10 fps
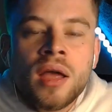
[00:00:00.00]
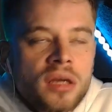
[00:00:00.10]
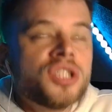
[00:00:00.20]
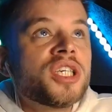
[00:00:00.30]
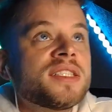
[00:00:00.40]

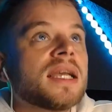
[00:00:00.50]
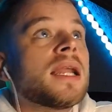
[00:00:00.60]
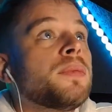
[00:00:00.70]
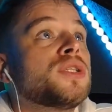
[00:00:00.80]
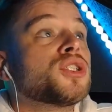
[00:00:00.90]

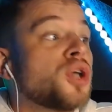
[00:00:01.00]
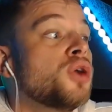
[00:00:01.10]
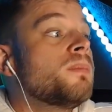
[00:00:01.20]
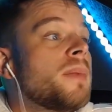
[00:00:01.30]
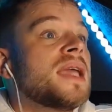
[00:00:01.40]
Logistically, we just
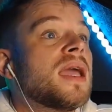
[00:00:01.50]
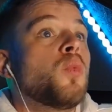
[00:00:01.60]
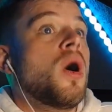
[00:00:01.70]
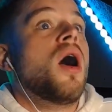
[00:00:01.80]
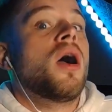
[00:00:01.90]
couldn't make it
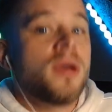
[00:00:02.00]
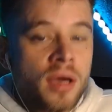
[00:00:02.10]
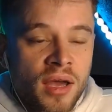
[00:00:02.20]
work.